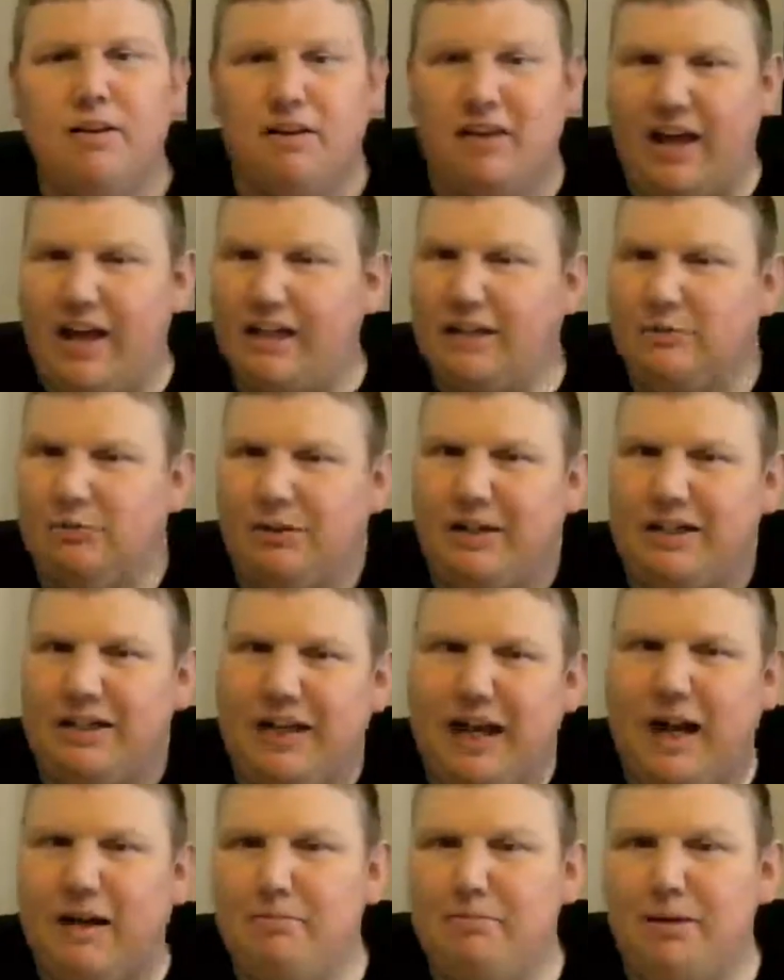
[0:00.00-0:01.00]
Last
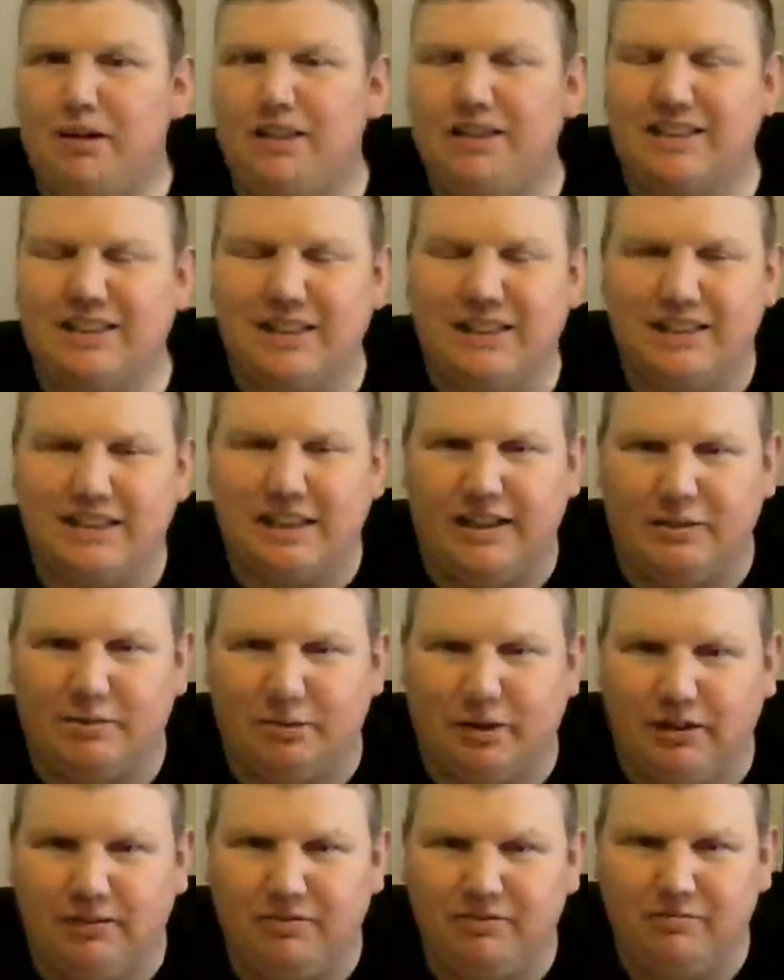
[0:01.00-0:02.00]
week, I picked DC to
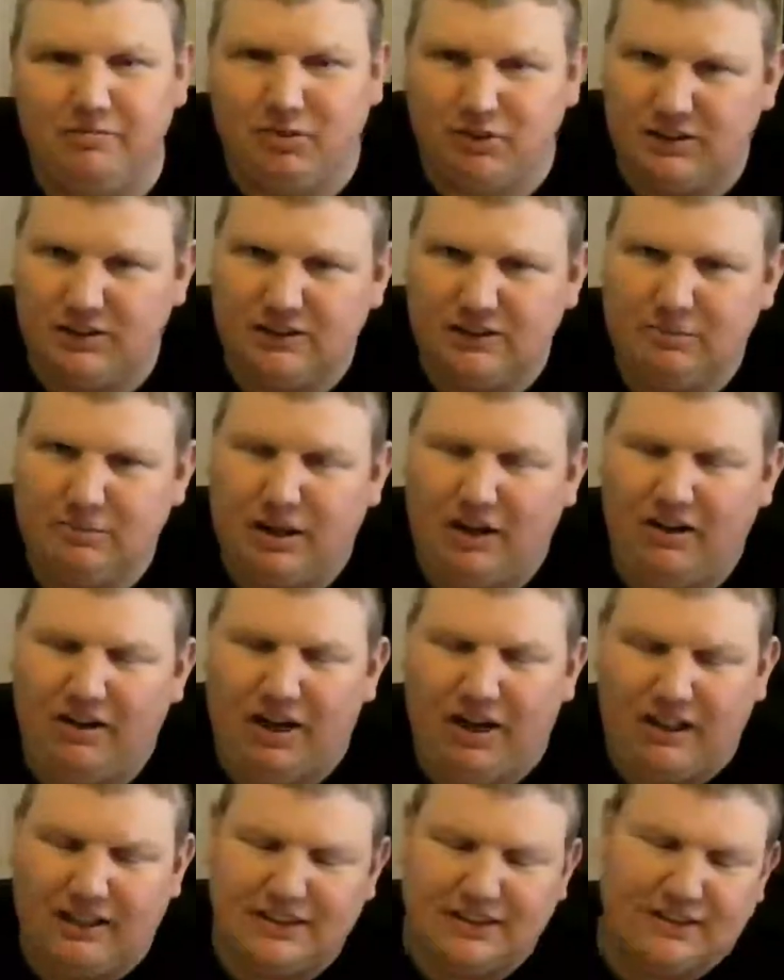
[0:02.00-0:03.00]
win versus the
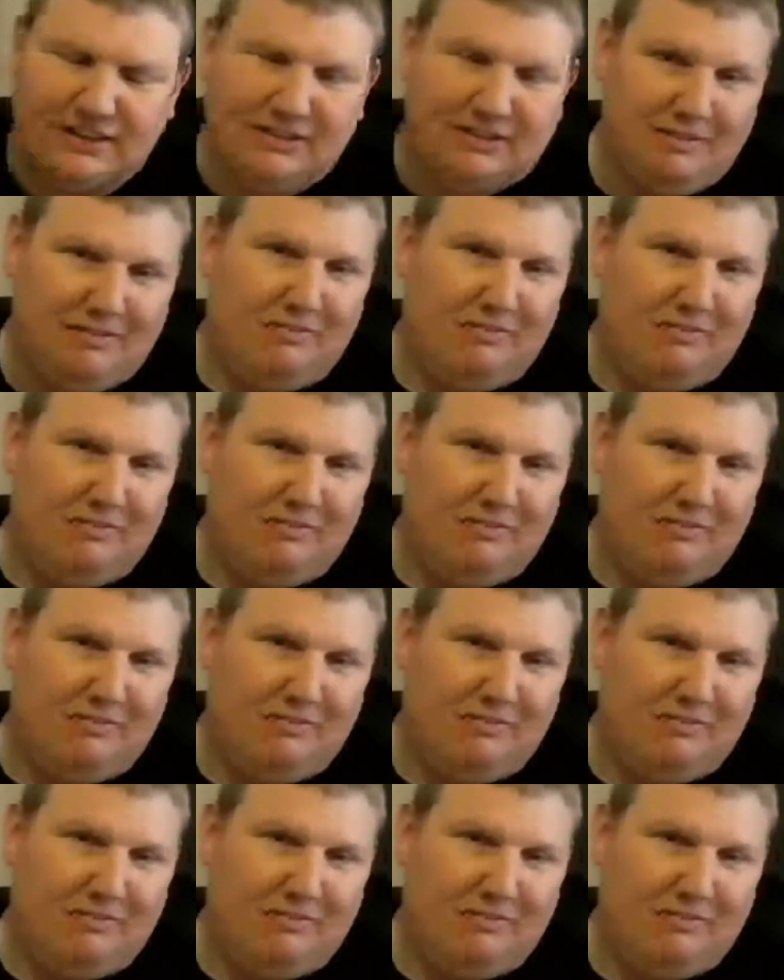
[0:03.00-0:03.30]
Battlehawks.